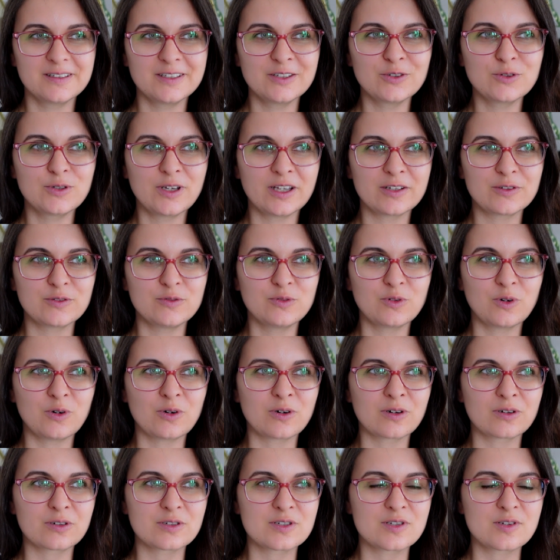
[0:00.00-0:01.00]
You can of
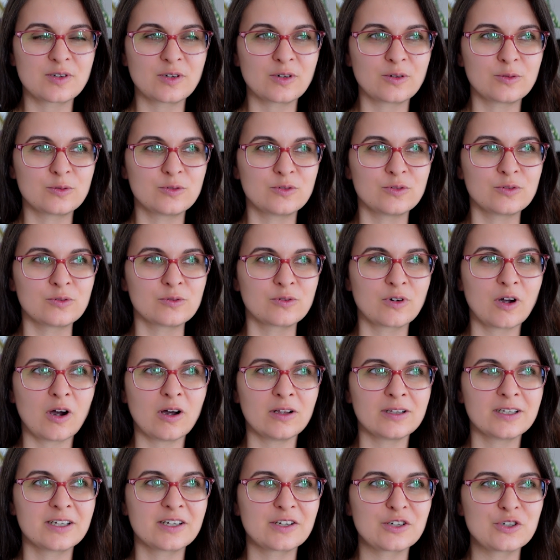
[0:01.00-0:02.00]
course go to
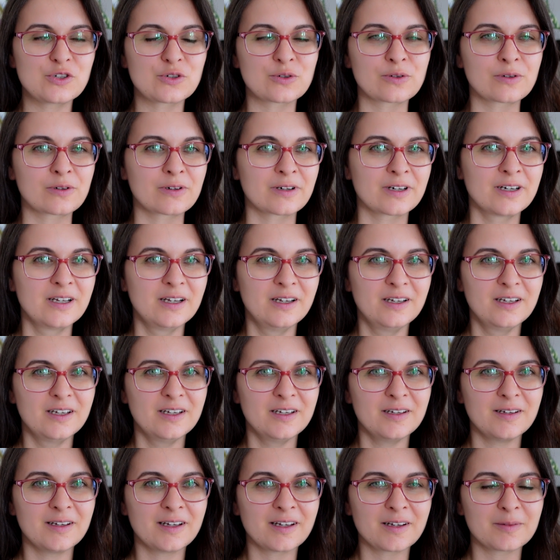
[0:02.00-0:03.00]
college or
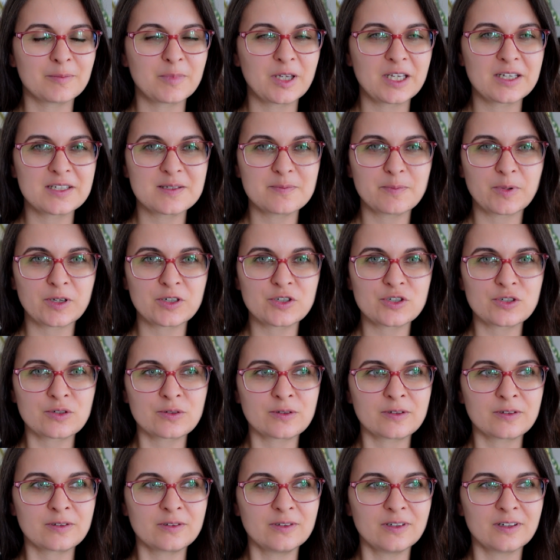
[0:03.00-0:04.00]
make a
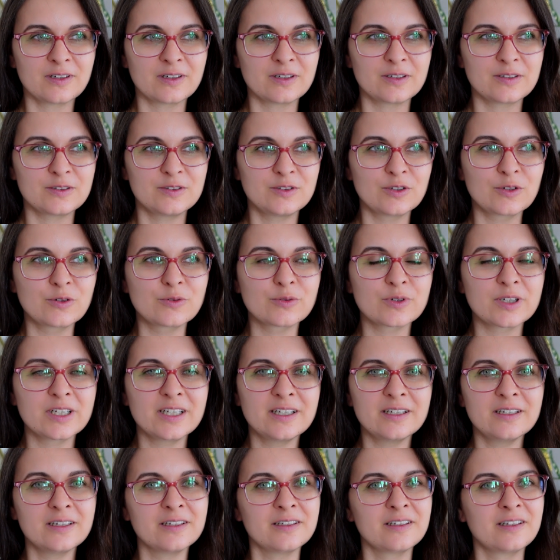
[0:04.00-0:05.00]
special
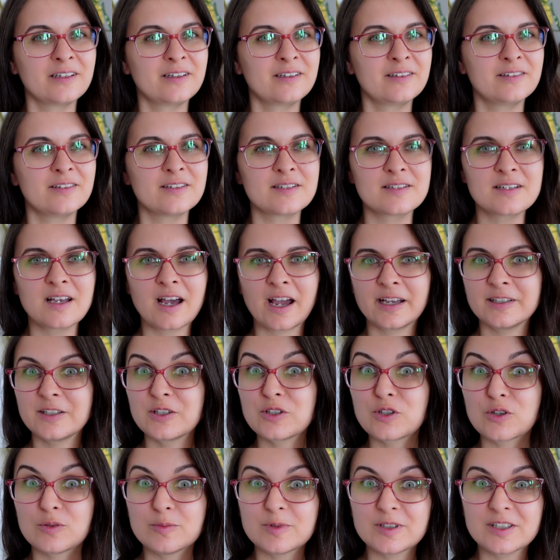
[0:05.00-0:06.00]
degree in design
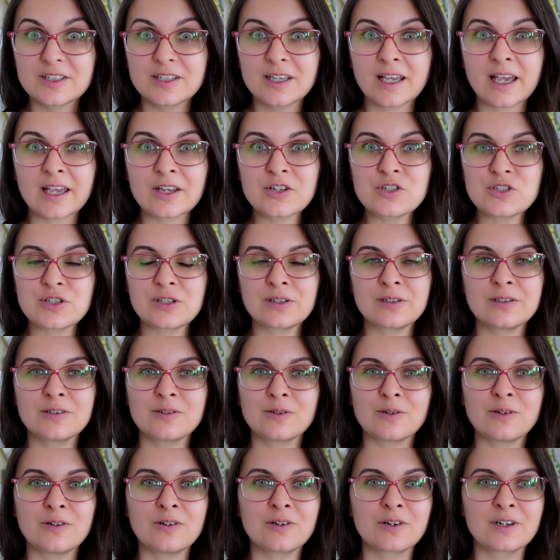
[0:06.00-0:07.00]
and communication
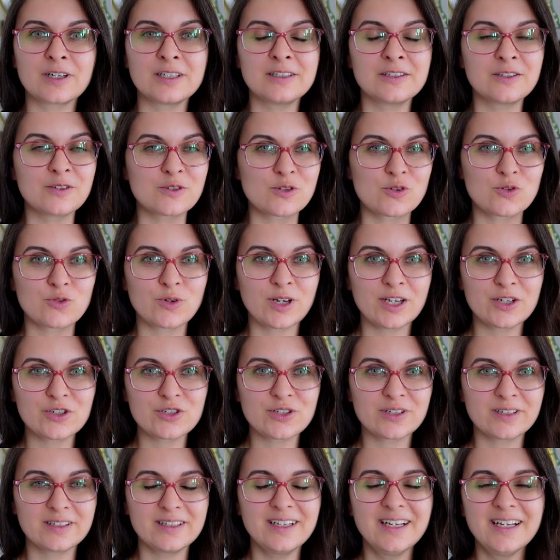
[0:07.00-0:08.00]
or in
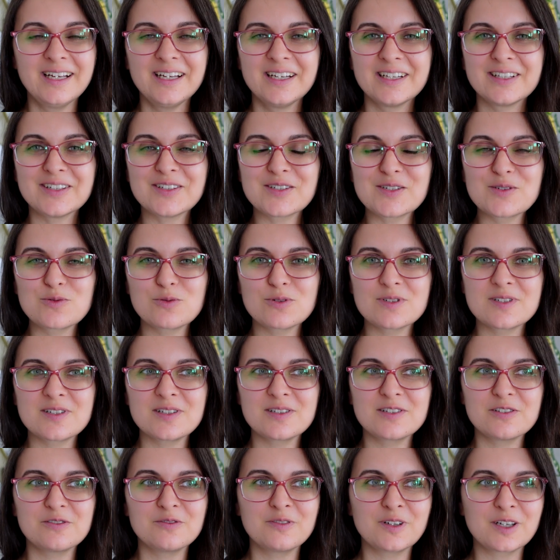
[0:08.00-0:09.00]
illustration. This
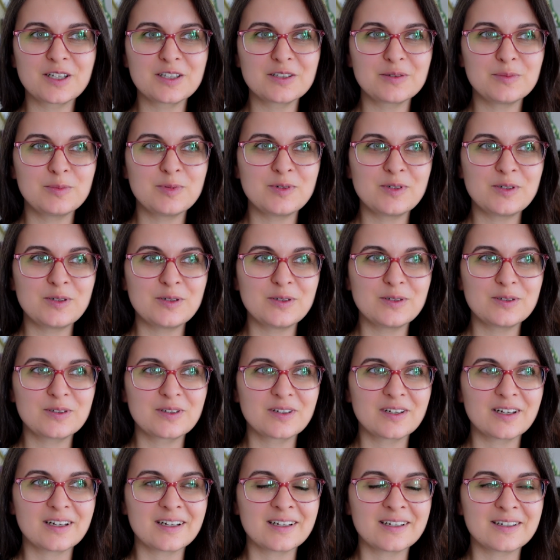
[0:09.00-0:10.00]
wasn't available
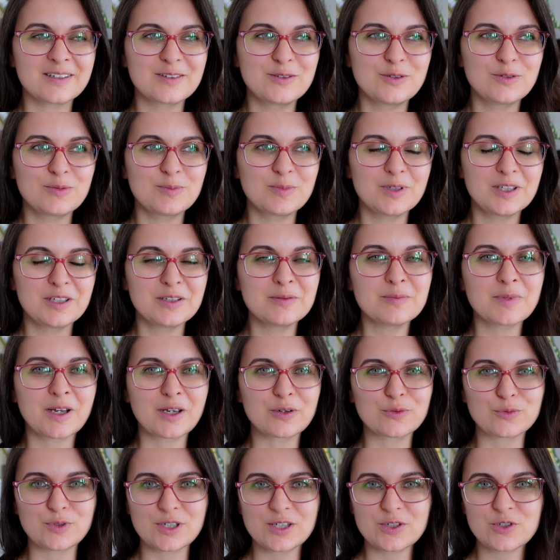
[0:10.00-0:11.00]
to me in my
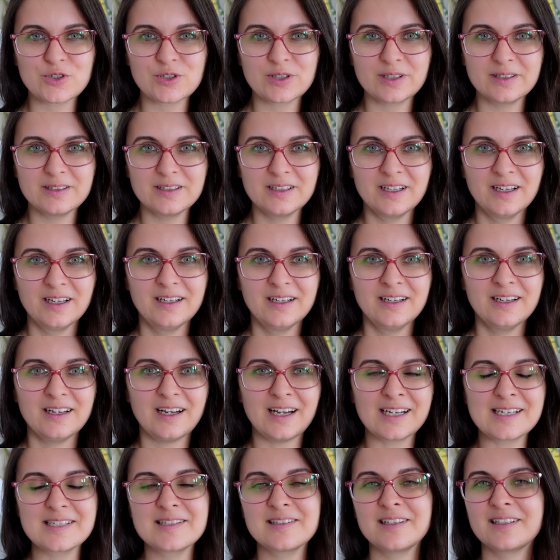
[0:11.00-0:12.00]
region.
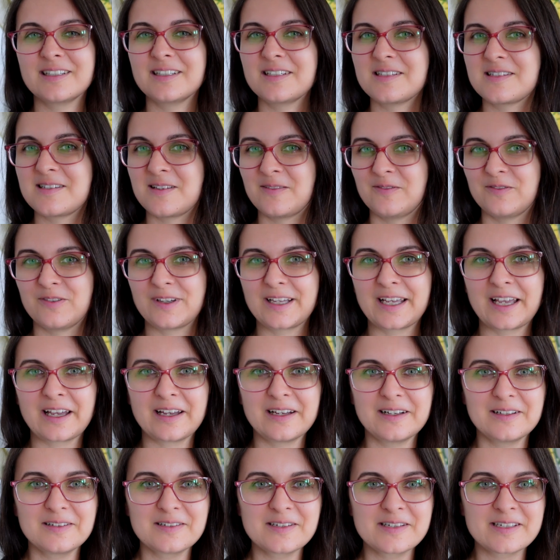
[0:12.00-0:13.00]
I studied something
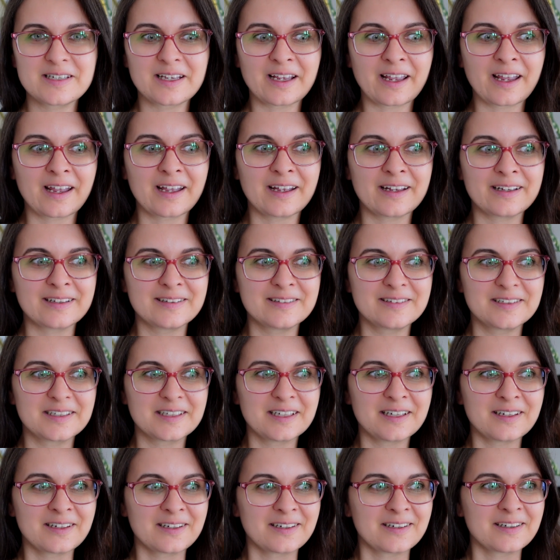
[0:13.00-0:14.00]
else and
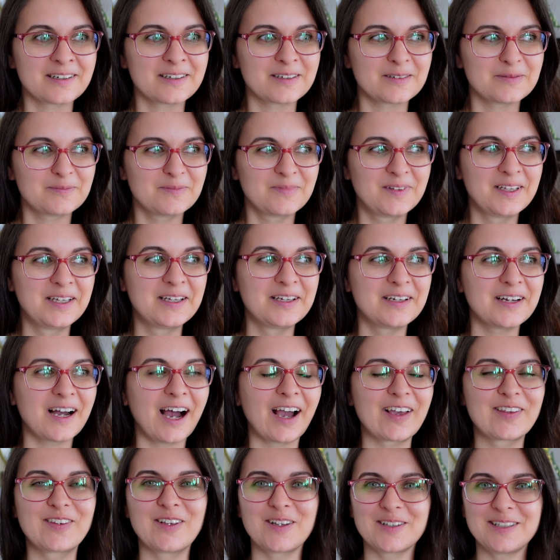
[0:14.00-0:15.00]

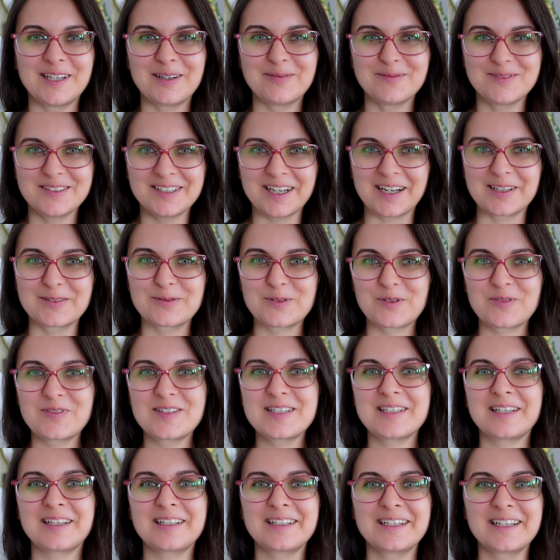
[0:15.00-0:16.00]
I thought I'm done with
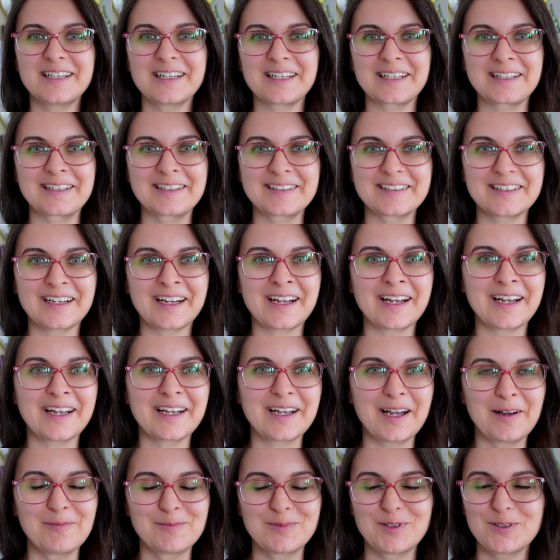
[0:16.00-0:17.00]
studying and
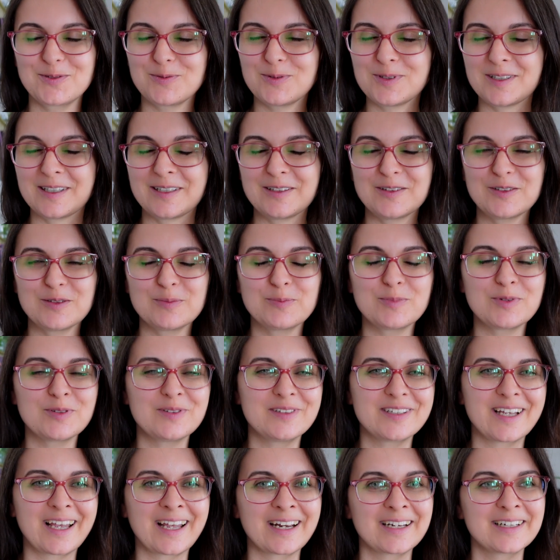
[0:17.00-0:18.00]
I'm not willing to
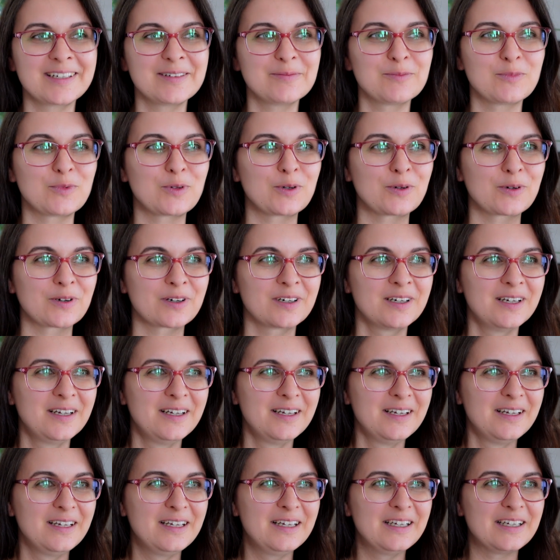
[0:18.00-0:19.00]
put any more
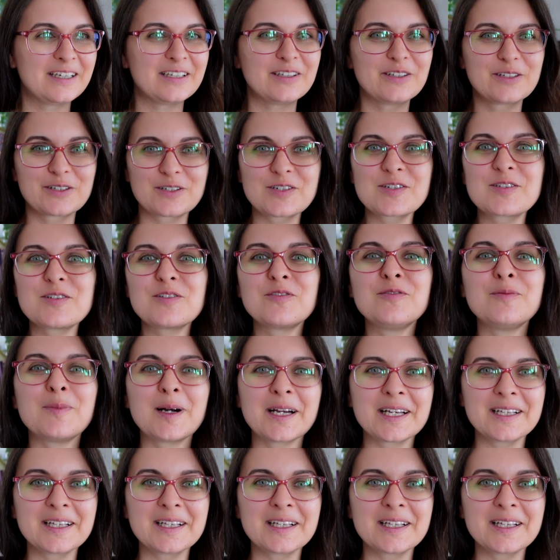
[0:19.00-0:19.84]
years of my